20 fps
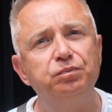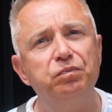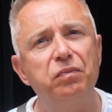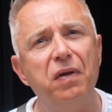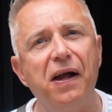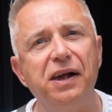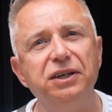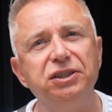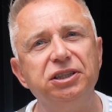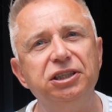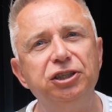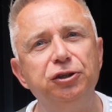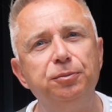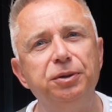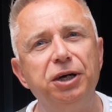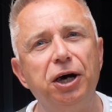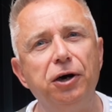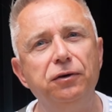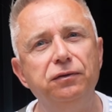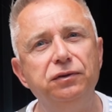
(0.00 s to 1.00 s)
that is a little
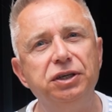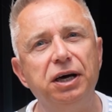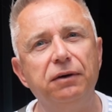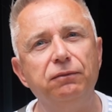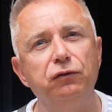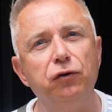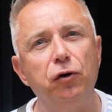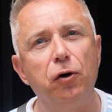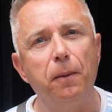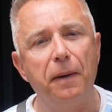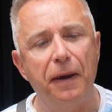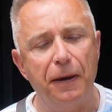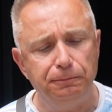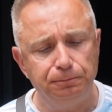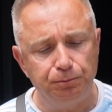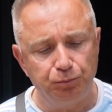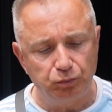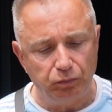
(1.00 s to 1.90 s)
bit overdone for me.